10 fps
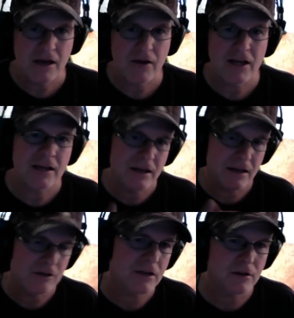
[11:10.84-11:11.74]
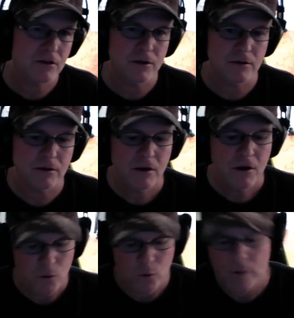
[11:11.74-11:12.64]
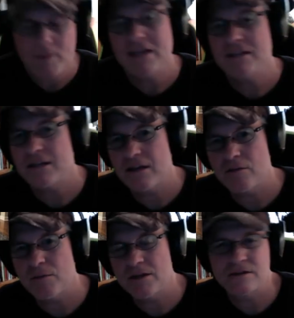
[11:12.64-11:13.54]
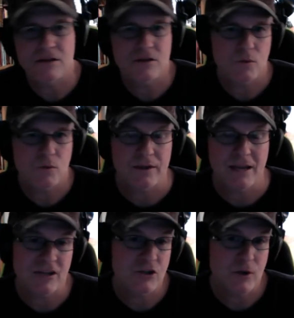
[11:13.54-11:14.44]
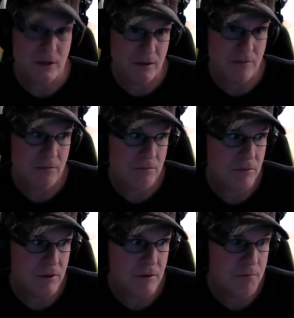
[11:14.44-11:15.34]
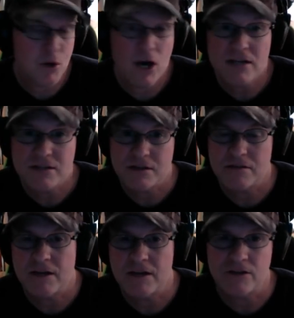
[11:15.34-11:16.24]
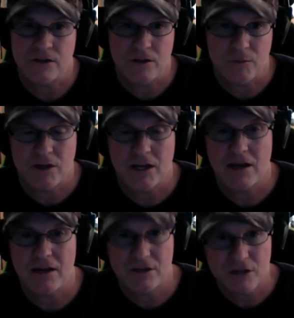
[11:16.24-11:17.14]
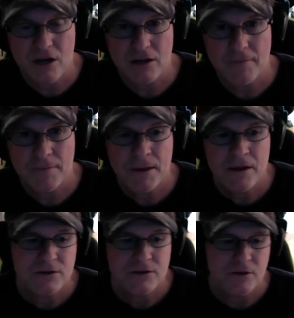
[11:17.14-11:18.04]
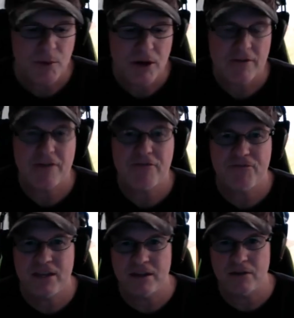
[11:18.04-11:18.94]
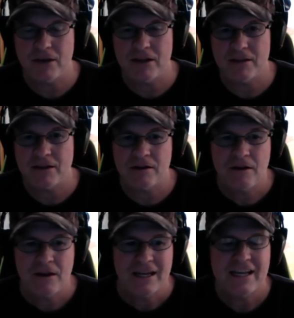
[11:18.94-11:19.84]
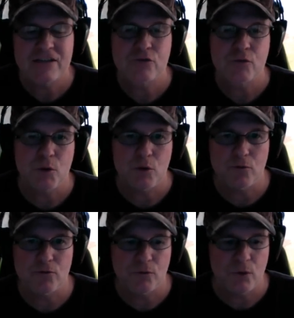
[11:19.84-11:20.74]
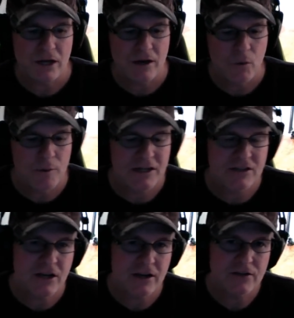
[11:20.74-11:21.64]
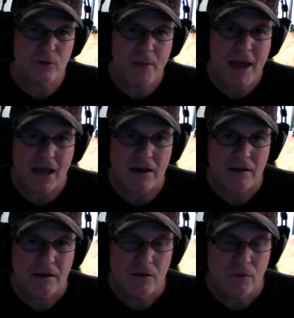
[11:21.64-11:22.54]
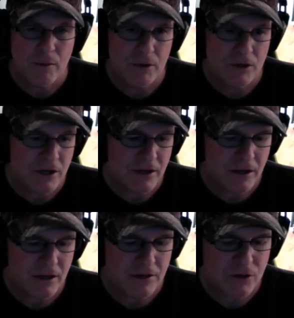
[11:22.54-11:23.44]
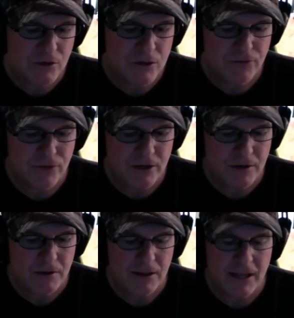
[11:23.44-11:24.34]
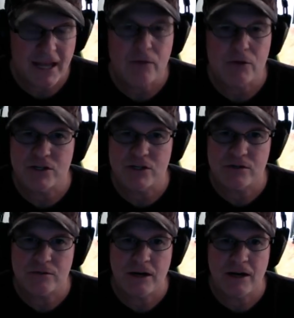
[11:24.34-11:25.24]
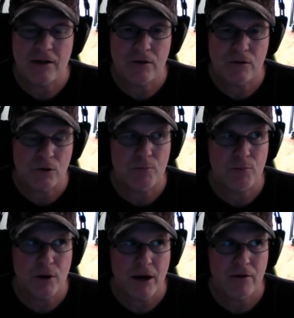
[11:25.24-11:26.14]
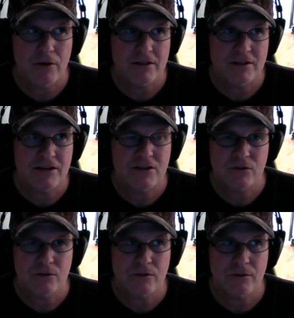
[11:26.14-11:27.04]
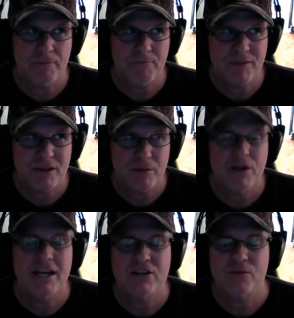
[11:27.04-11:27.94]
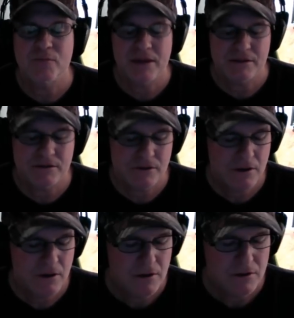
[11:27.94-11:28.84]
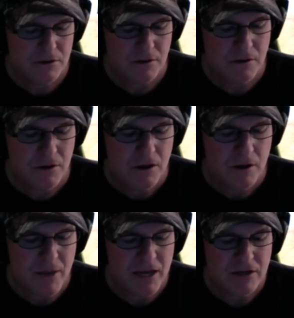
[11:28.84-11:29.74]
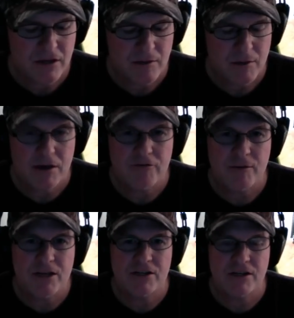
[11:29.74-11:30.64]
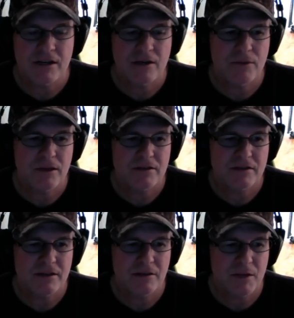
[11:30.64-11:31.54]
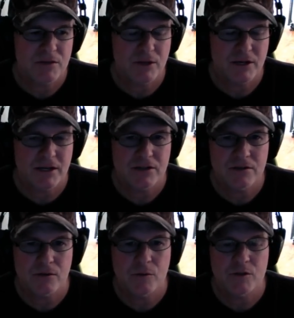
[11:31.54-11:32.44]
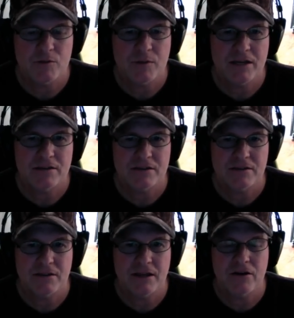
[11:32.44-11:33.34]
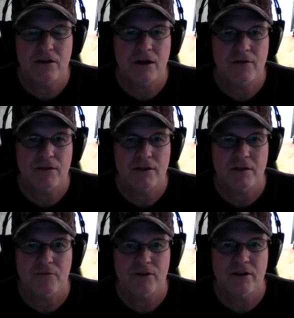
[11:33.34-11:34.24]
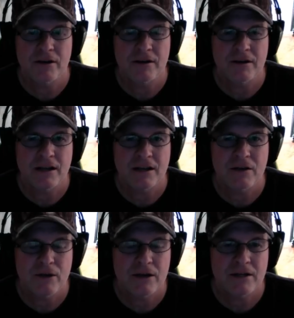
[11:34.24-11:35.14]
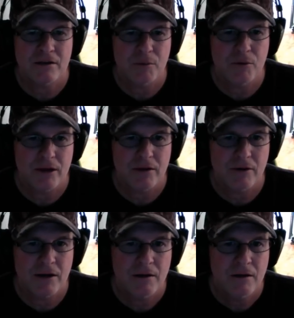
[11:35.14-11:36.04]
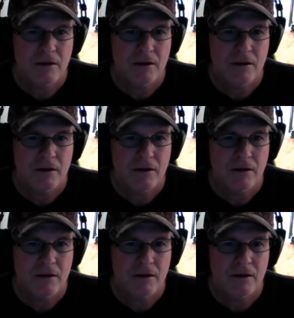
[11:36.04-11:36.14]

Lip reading: And this is how I did it, and here's how you can do it. Women get together because they enjoy the process of actually communicating and talking. So part of that feeling right there gets removed when a woman is talking to a man. Remember, you're talking in two different languages right now. There are prioritizations of communication methods. So a man's talking about information. He thinks that the best way to get into a woman's pants is to let her know everything up front and get right down to the point.